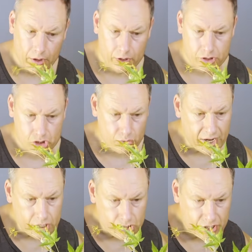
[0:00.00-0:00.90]

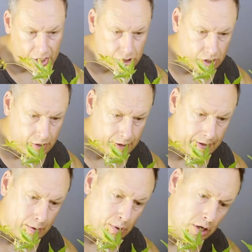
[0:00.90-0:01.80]
straightish section, and
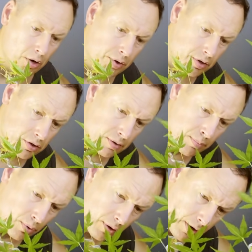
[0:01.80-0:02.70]
then we go into some
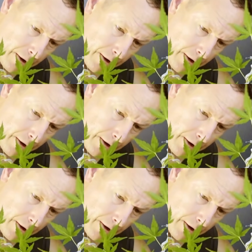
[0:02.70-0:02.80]
more